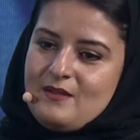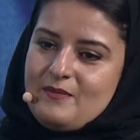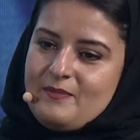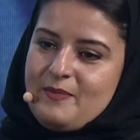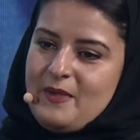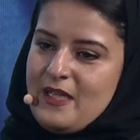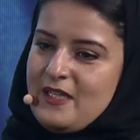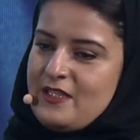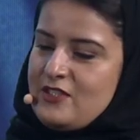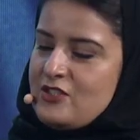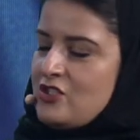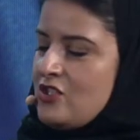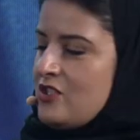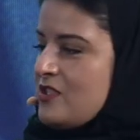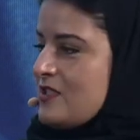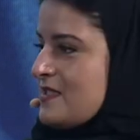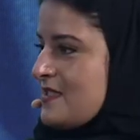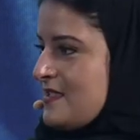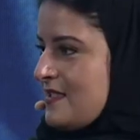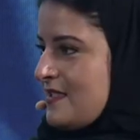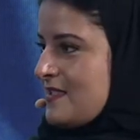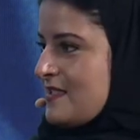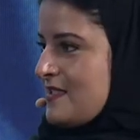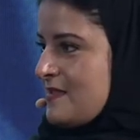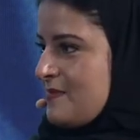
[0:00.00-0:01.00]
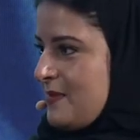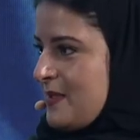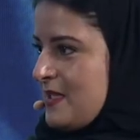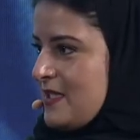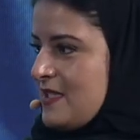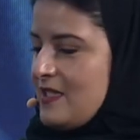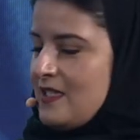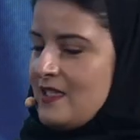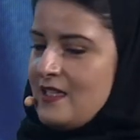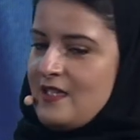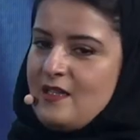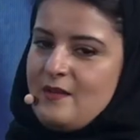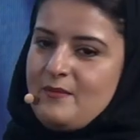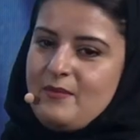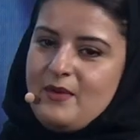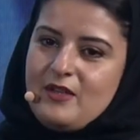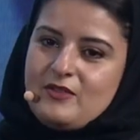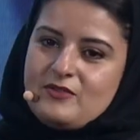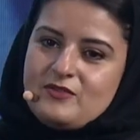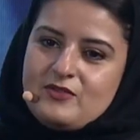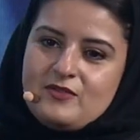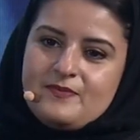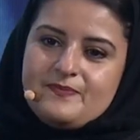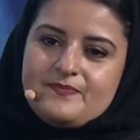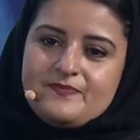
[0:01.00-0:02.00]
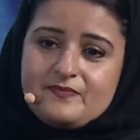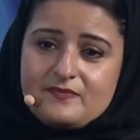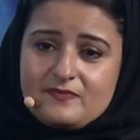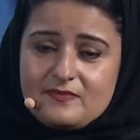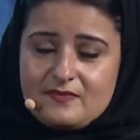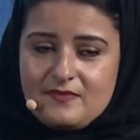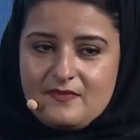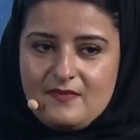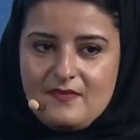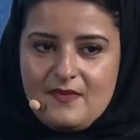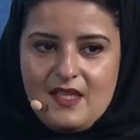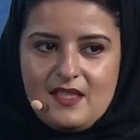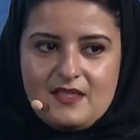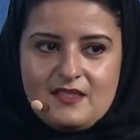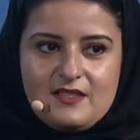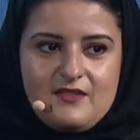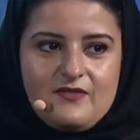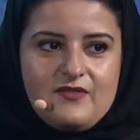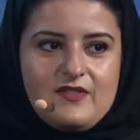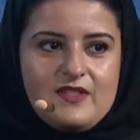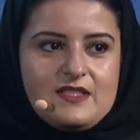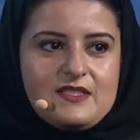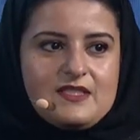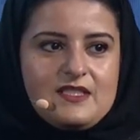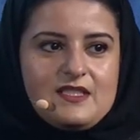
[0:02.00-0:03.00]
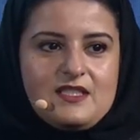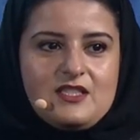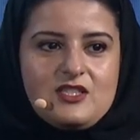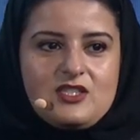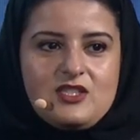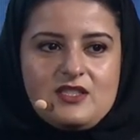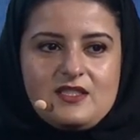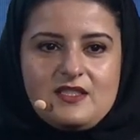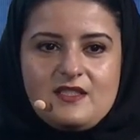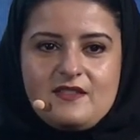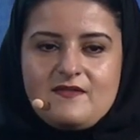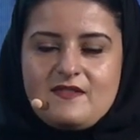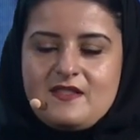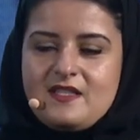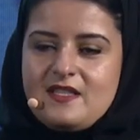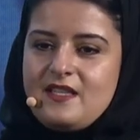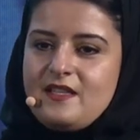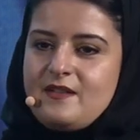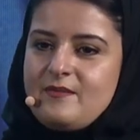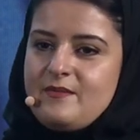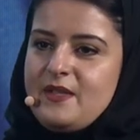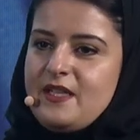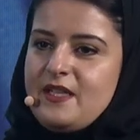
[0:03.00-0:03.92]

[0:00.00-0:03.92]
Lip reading: Peggy Johnson speaking about different initiatives they're